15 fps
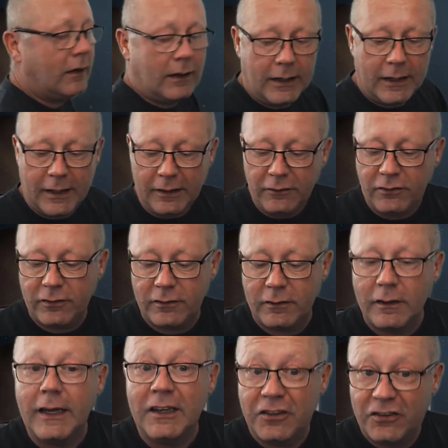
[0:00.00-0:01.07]
is,
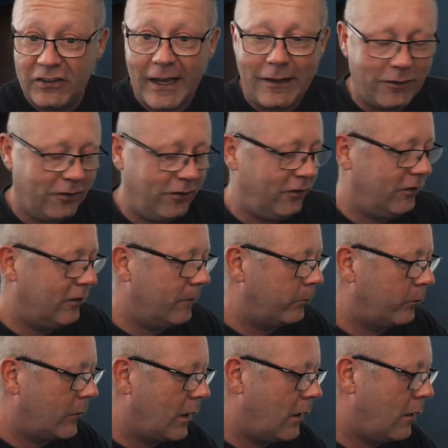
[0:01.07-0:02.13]
in seconds,
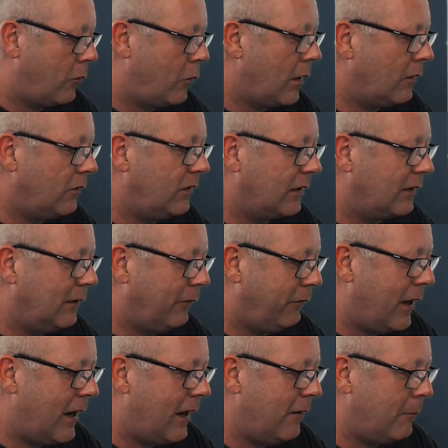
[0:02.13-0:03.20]

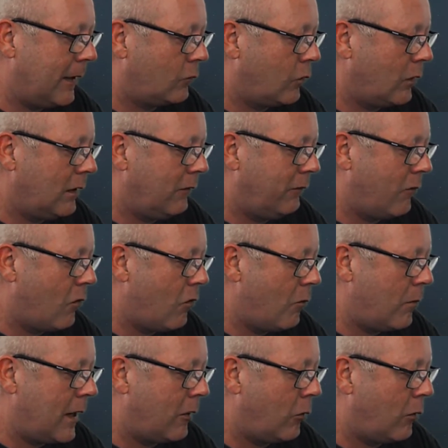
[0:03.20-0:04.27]
365 by 24
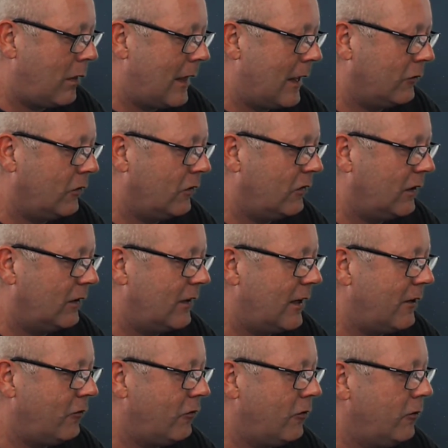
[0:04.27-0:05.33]
by
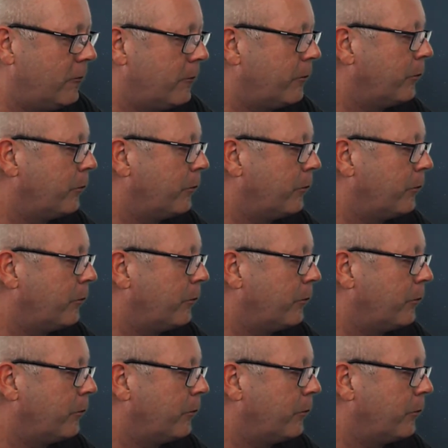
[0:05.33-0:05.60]
3,600,